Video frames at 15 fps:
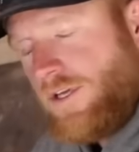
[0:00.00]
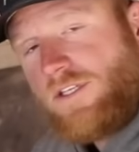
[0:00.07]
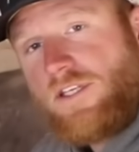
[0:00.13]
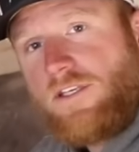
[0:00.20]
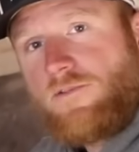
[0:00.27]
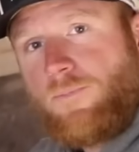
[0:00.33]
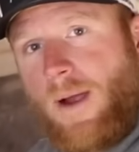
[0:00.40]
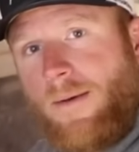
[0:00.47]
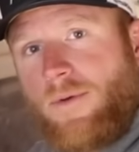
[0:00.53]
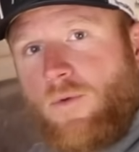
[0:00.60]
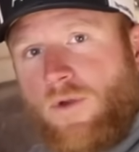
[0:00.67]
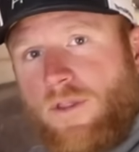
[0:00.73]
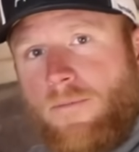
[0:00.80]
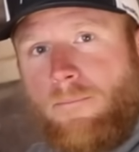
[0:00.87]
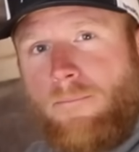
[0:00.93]
this is probably
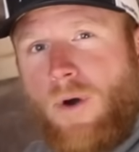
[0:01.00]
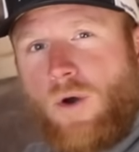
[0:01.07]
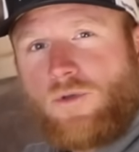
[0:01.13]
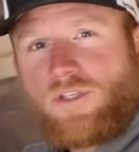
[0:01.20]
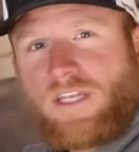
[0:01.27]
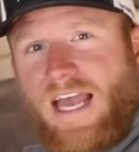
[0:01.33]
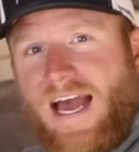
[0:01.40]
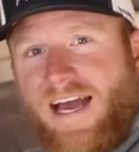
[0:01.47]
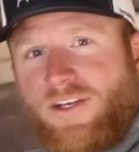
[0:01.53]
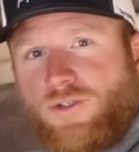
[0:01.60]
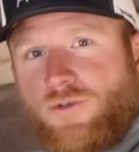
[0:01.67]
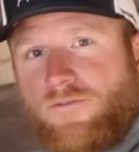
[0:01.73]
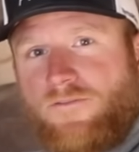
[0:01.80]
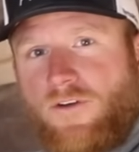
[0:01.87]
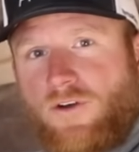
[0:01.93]
one of the most
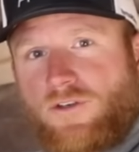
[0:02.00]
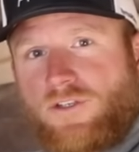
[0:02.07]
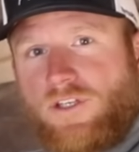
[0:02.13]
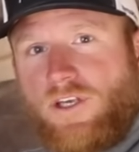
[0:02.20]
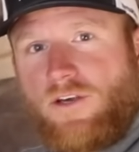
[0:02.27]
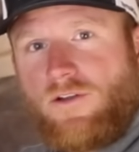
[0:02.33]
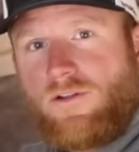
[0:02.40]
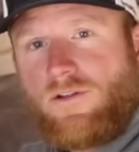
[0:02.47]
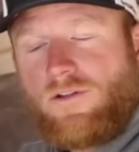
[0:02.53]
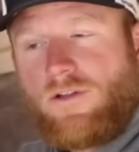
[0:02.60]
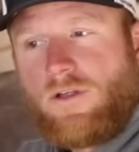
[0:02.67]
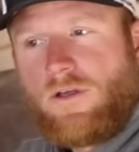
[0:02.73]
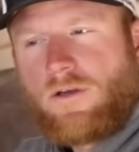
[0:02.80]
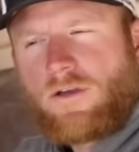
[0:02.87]
controversial